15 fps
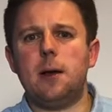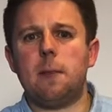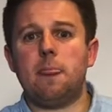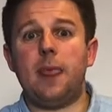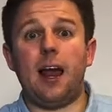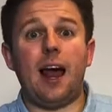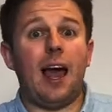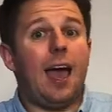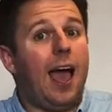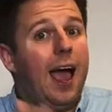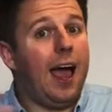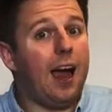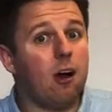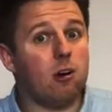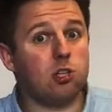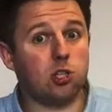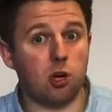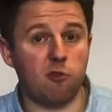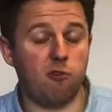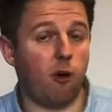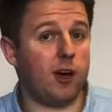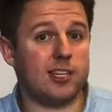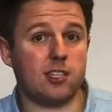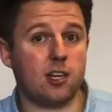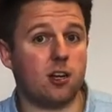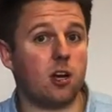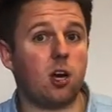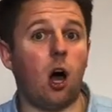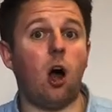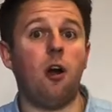That I heard your voice in the
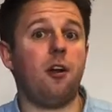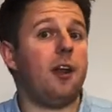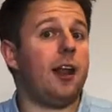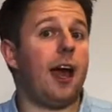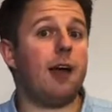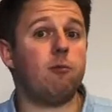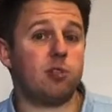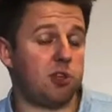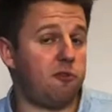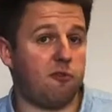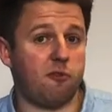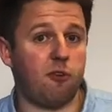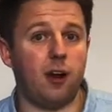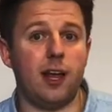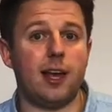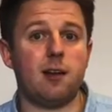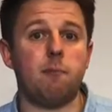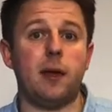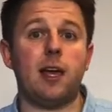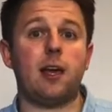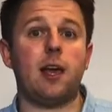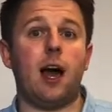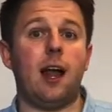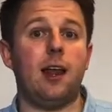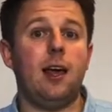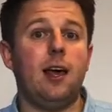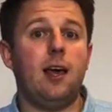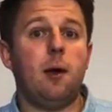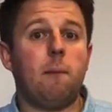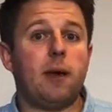garden and I was afraid
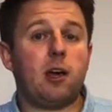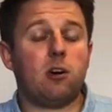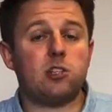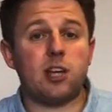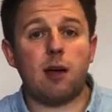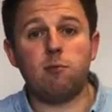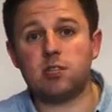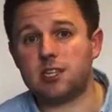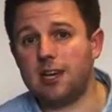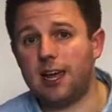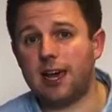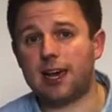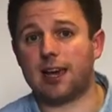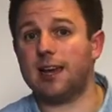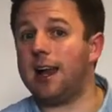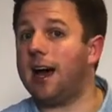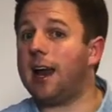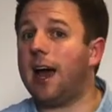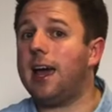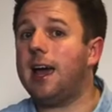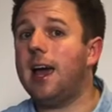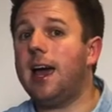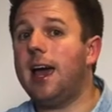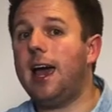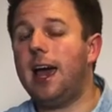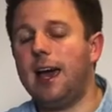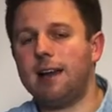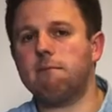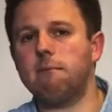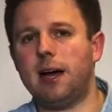because I was naked and I
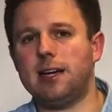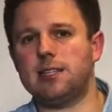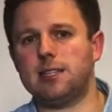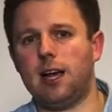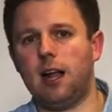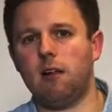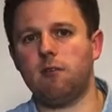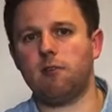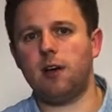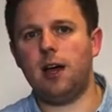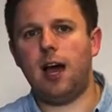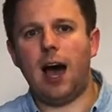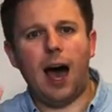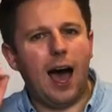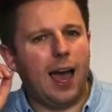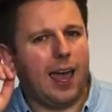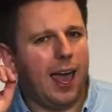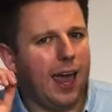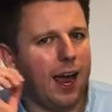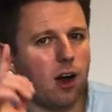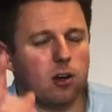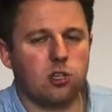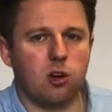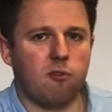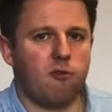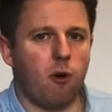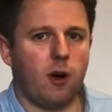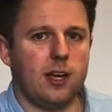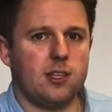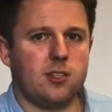hid myself. I heard your
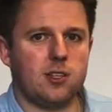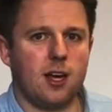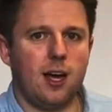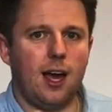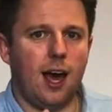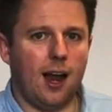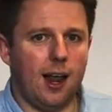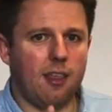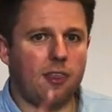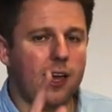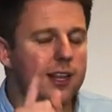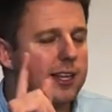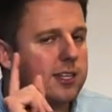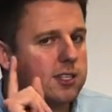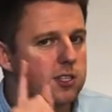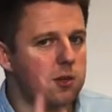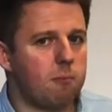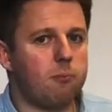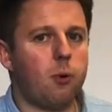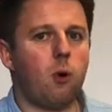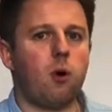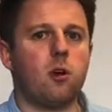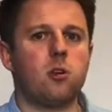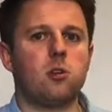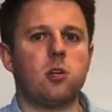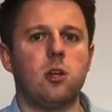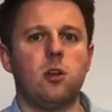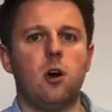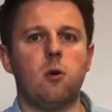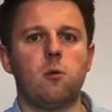voice. And I think this is important to
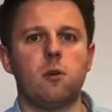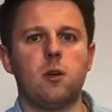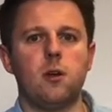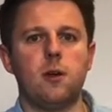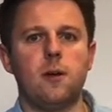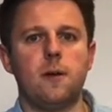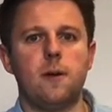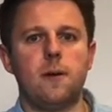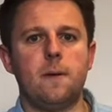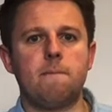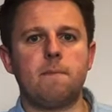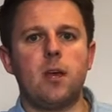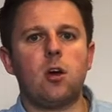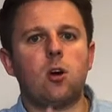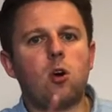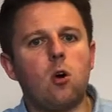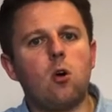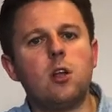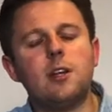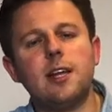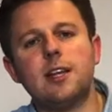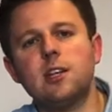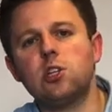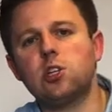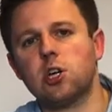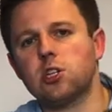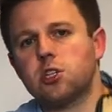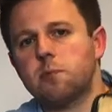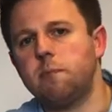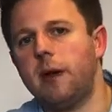note. God didn't
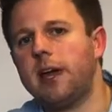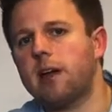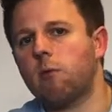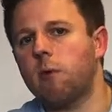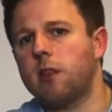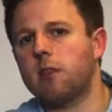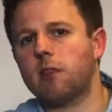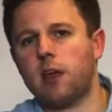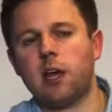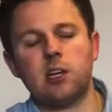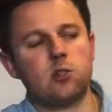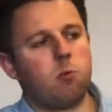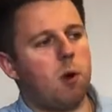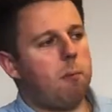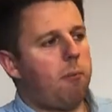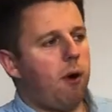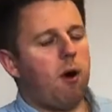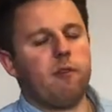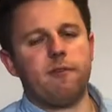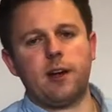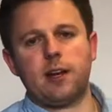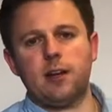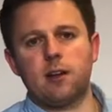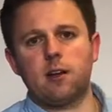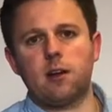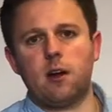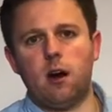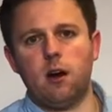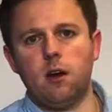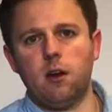just speak when things were perfect in the
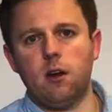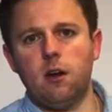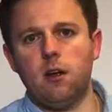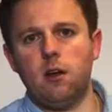garden.